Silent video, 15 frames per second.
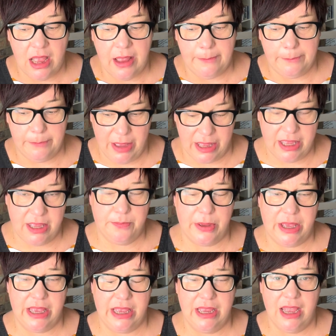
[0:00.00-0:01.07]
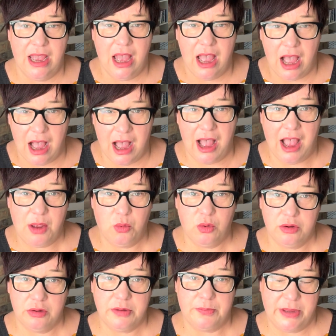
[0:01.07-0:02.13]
maybe I would